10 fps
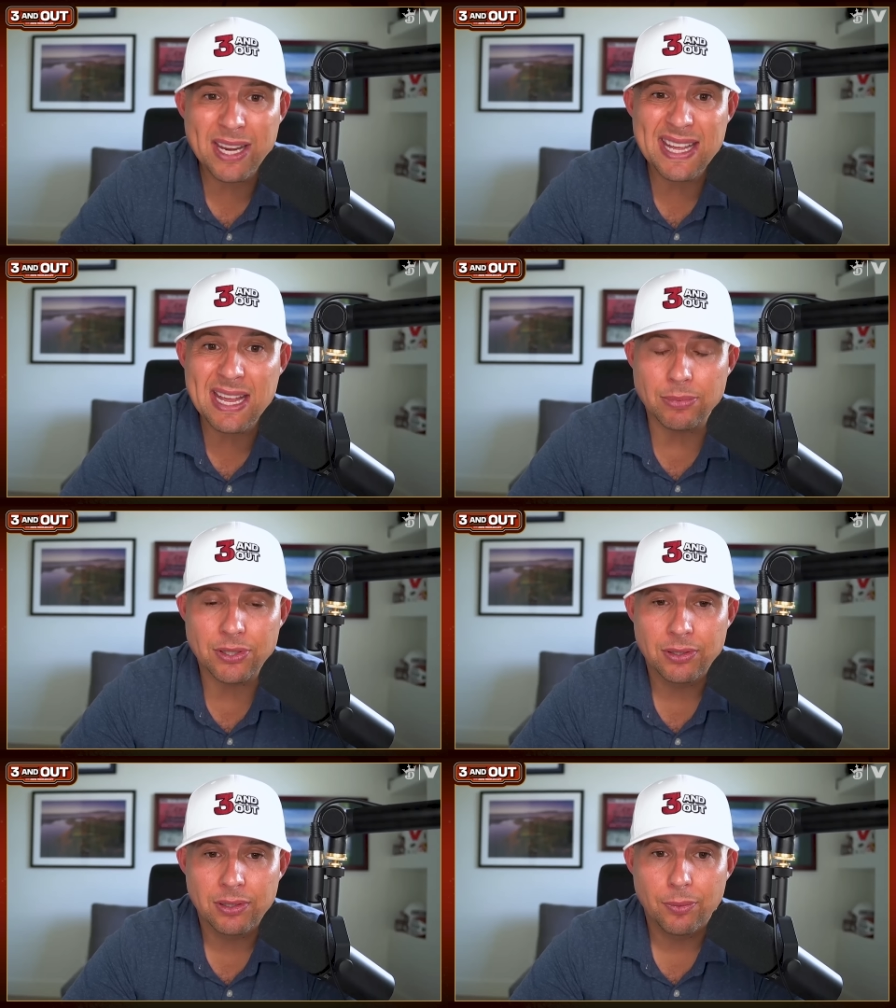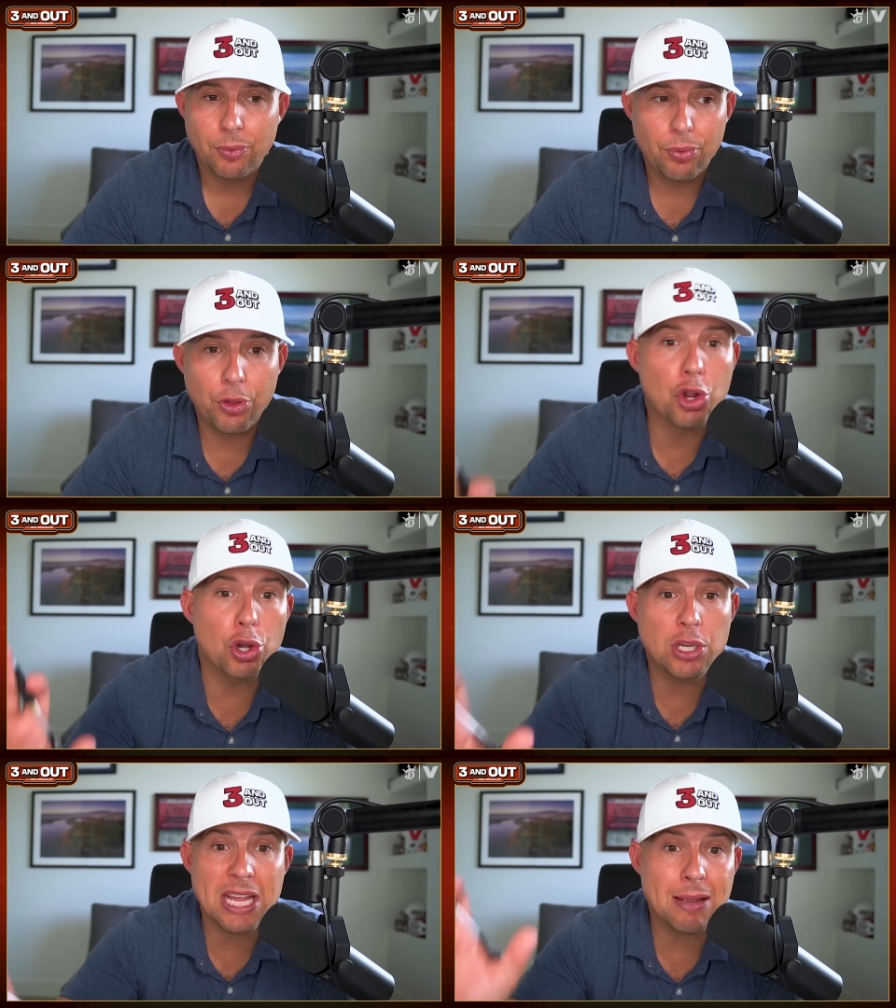teams, the
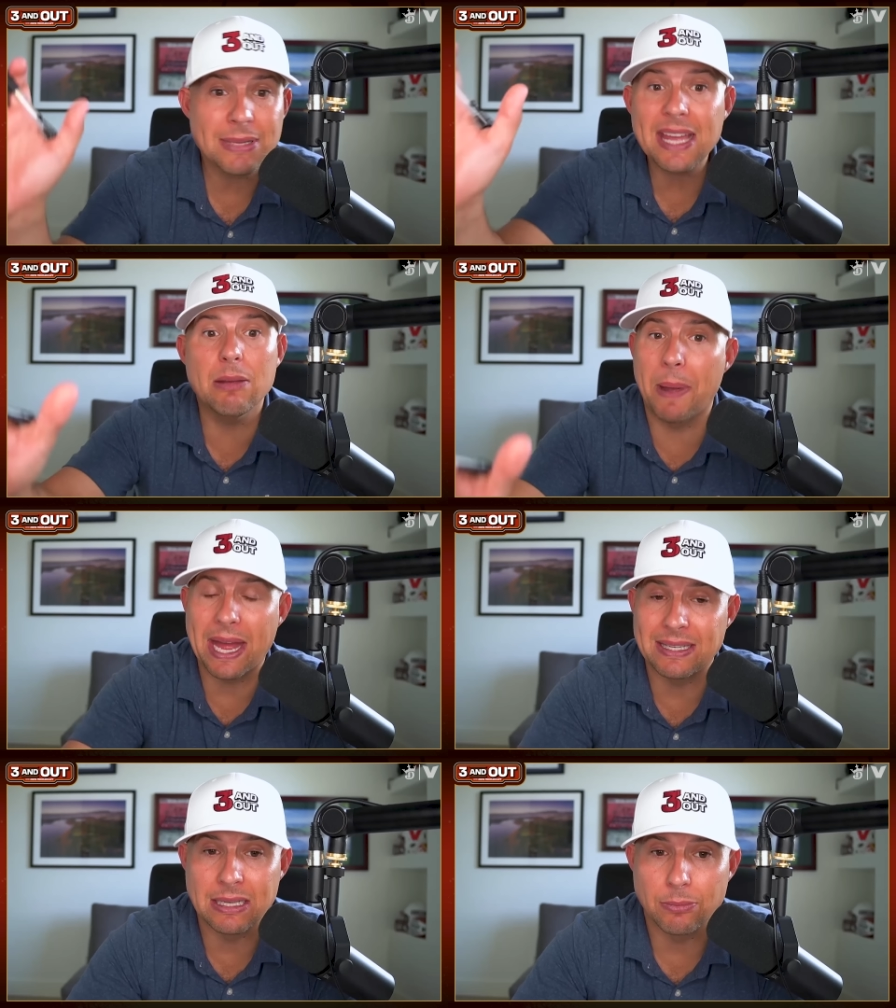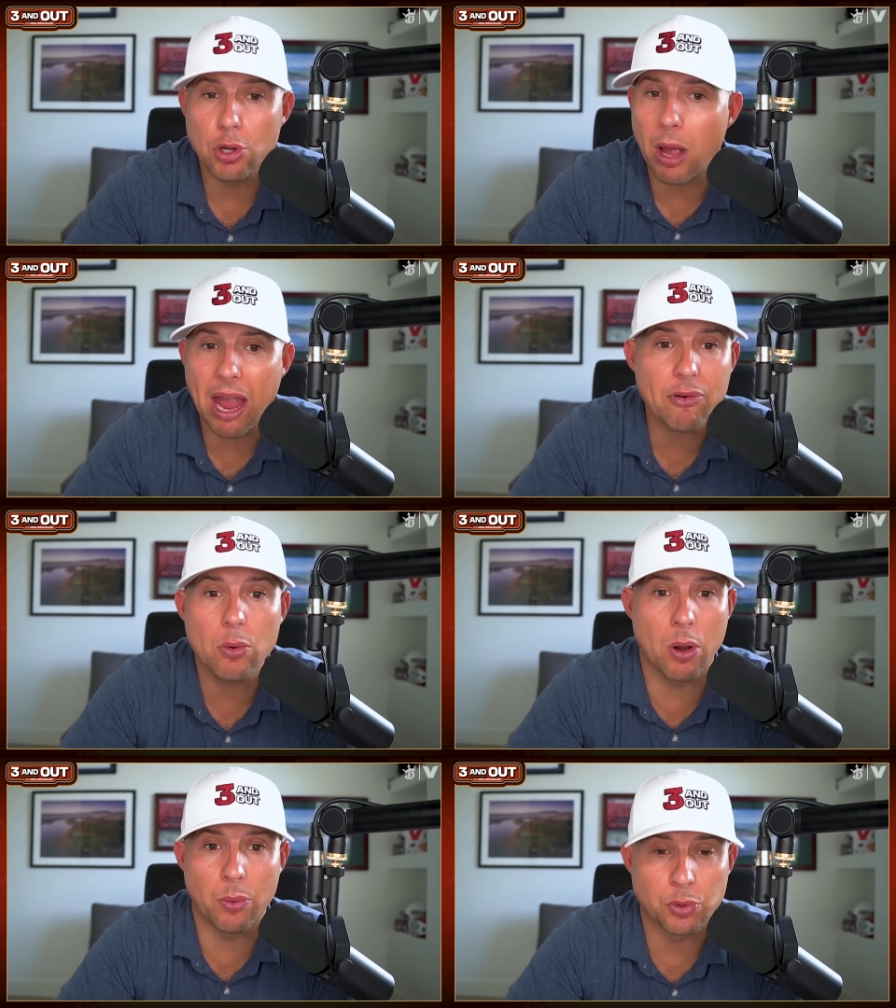good teams and the bad team. No,
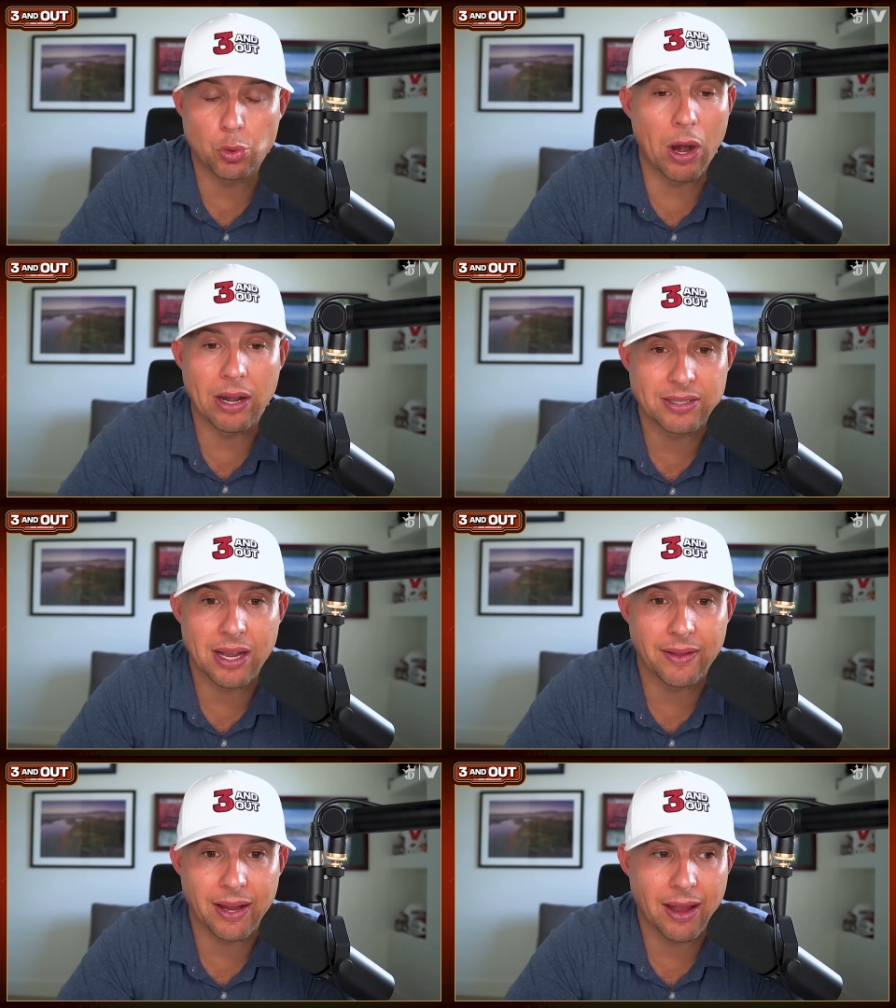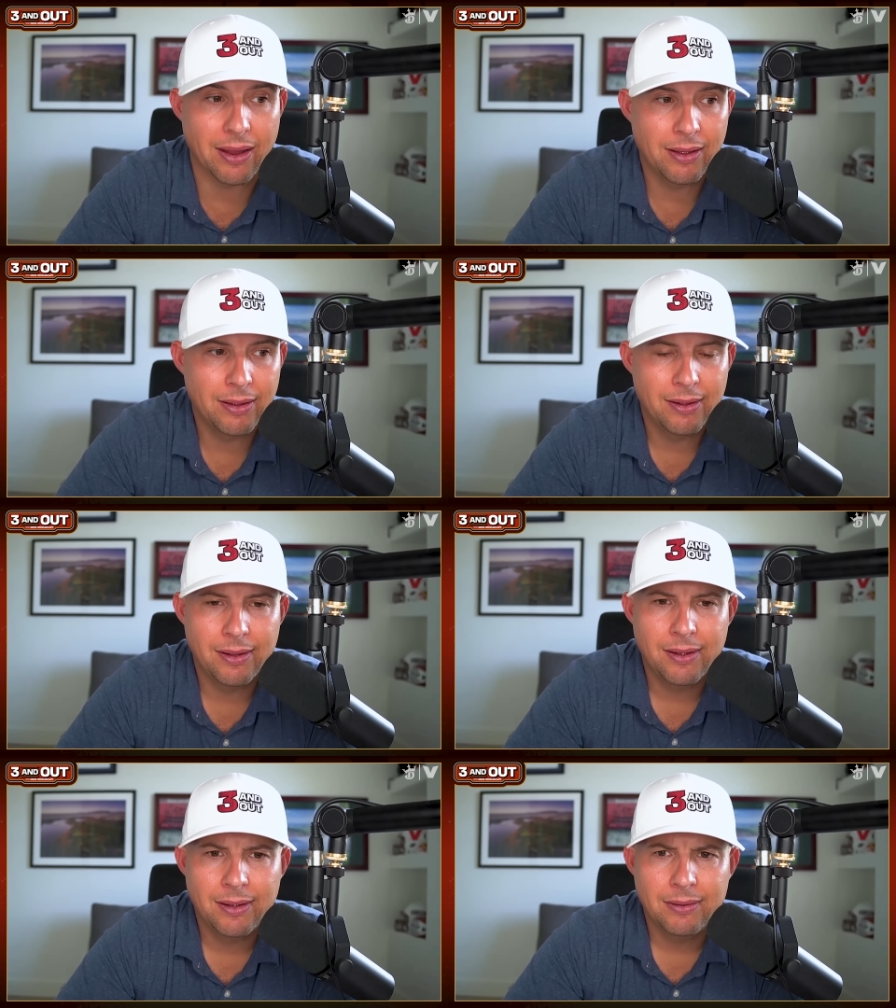everyone would try to sign the guy.
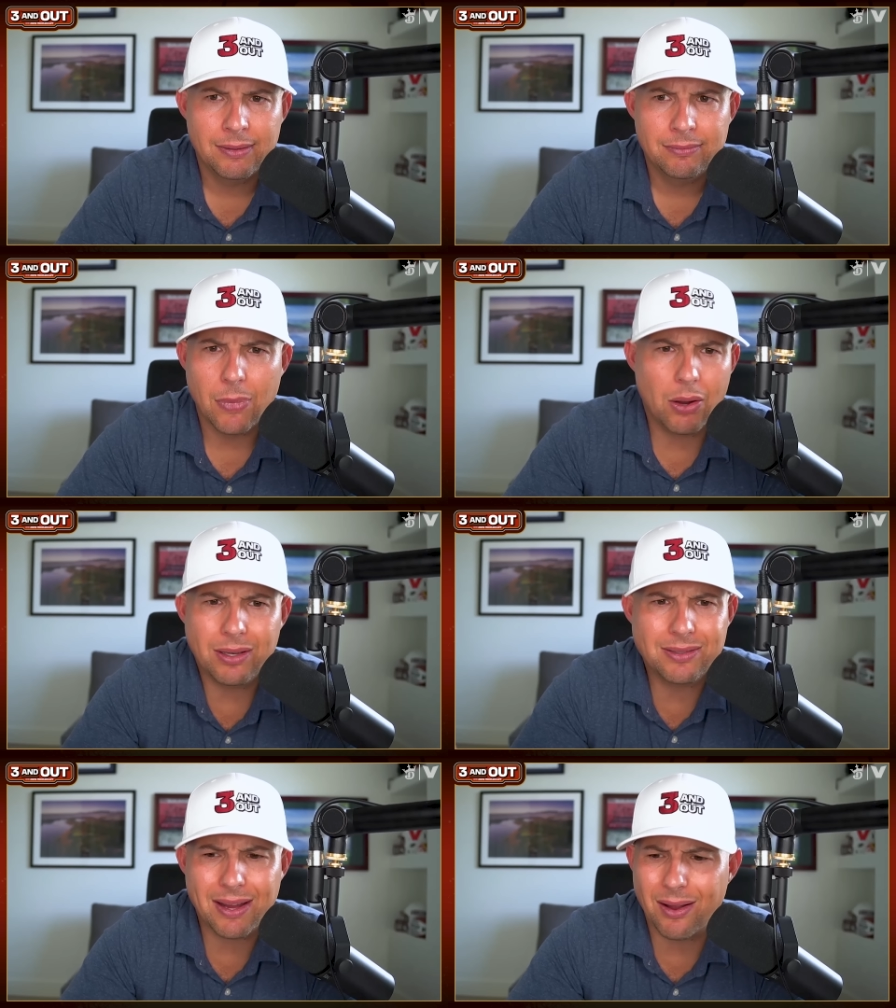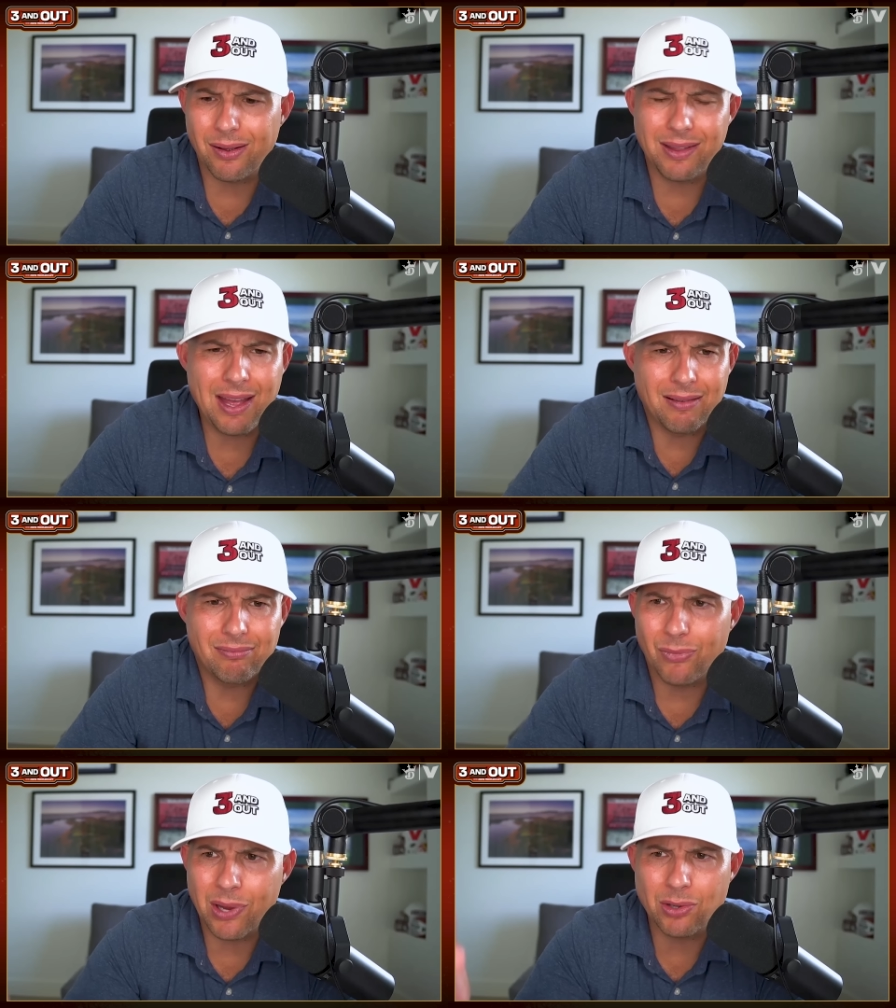Okay, it's like, yeah,
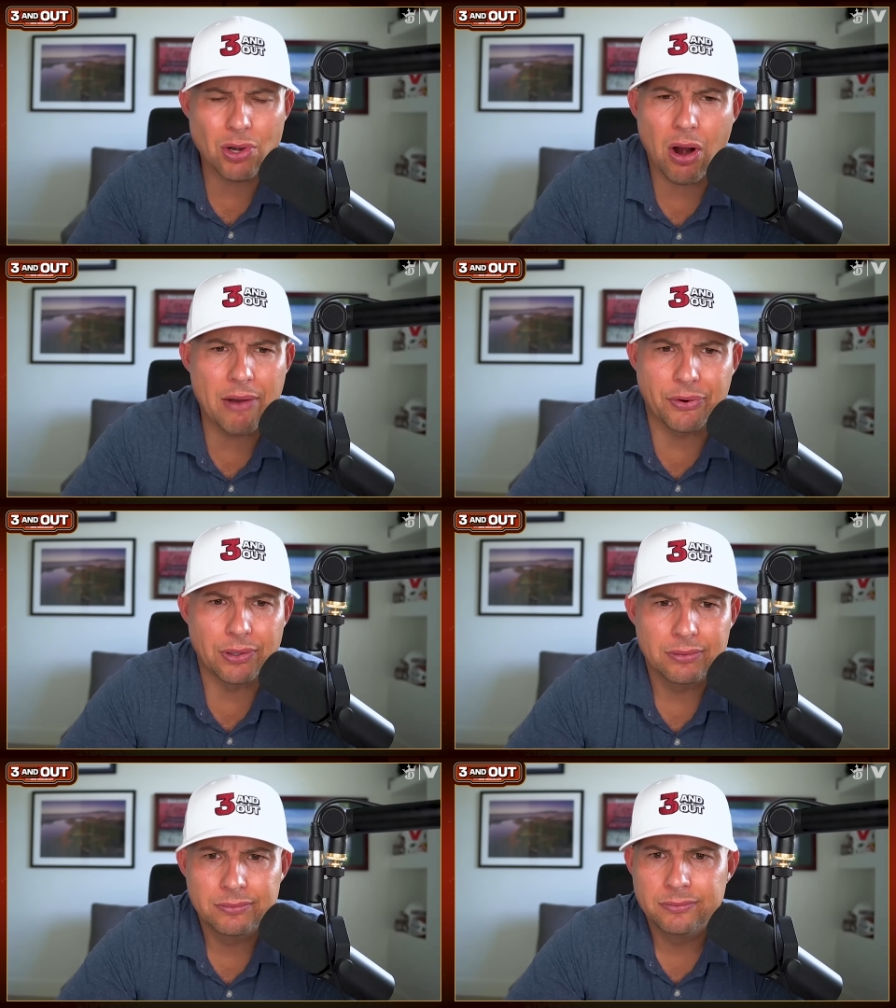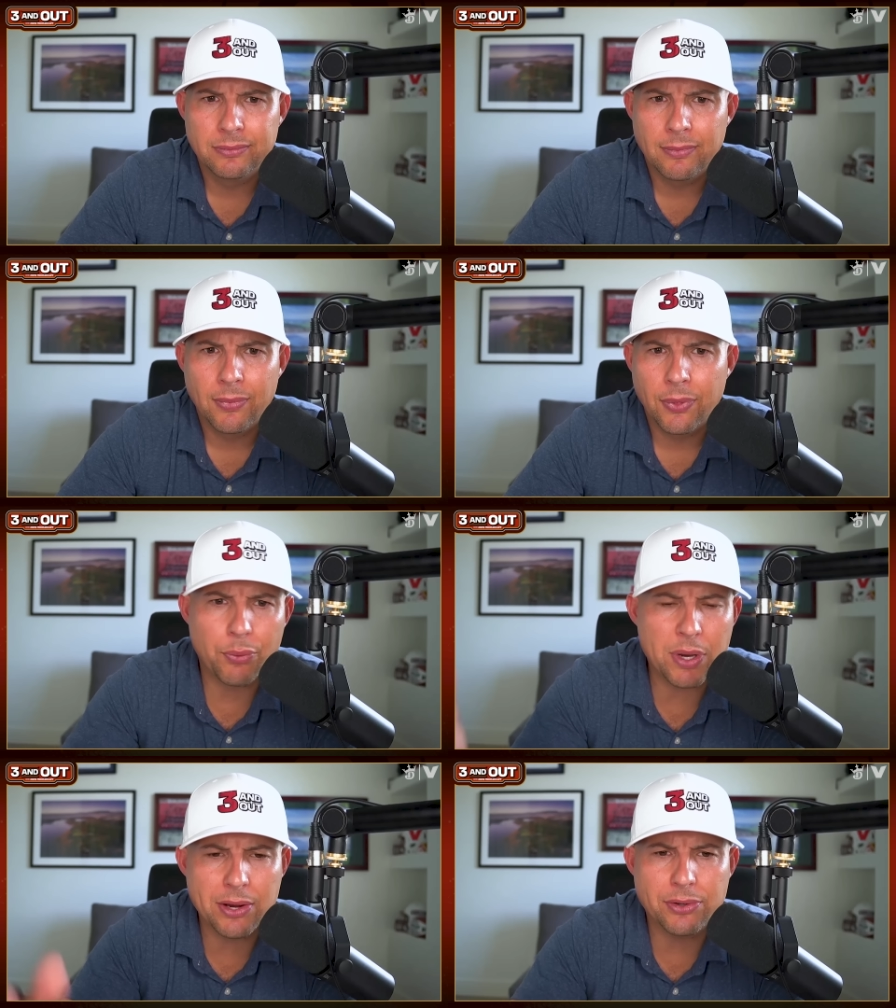here's our offer.
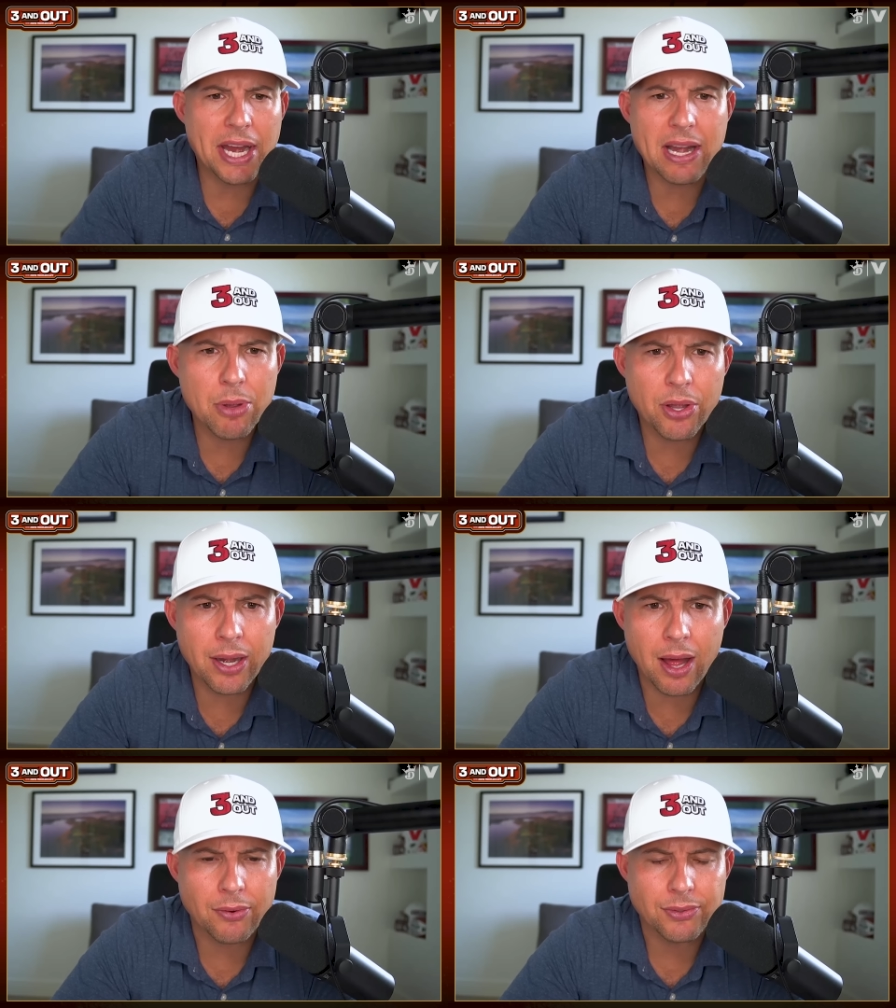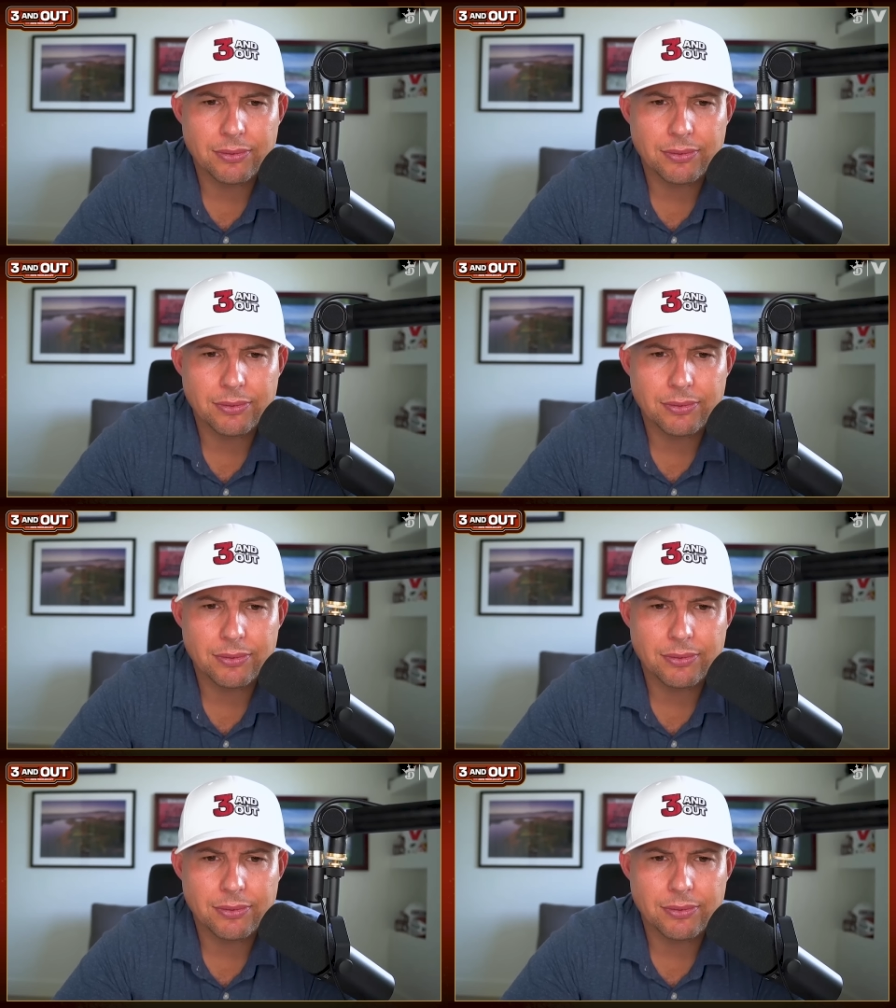Three years, $80 million.